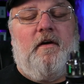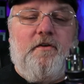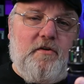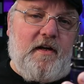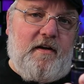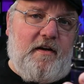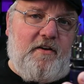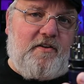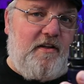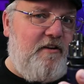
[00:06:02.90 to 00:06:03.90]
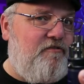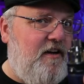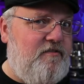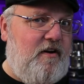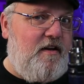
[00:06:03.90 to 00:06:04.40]
You get a nice, clean
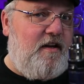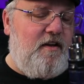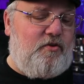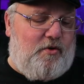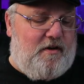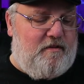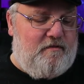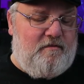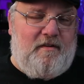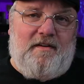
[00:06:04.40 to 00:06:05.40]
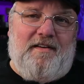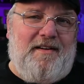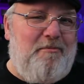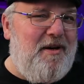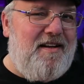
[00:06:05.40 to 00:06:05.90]
flavor on this one,
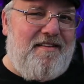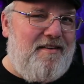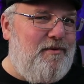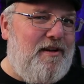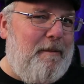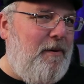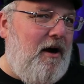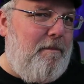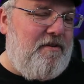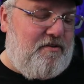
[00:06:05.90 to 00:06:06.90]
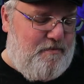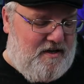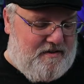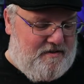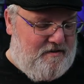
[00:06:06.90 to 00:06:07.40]
but it doesn't really pop as
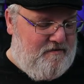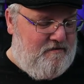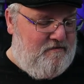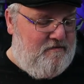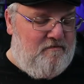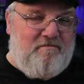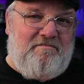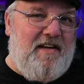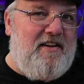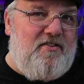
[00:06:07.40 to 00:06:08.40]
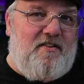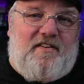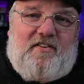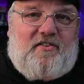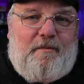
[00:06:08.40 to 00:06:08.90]
much. It's
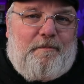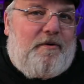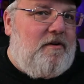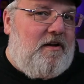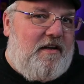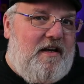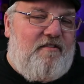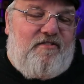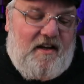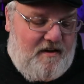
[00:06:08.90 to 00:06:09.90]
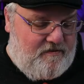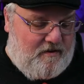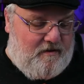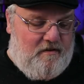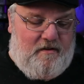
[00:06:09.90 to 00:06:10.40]
just a simple, clean
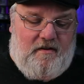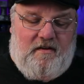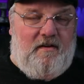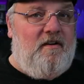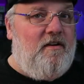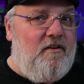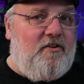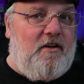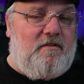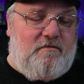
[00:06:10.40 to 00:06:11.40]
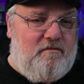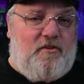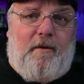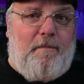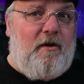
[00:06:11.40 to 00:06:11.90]
flavor. So
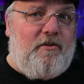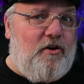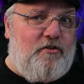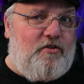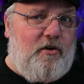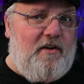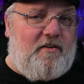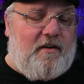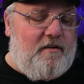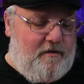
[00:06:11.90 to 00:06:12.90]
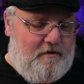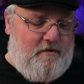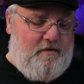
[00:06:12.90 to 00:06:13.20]
they're both good choices.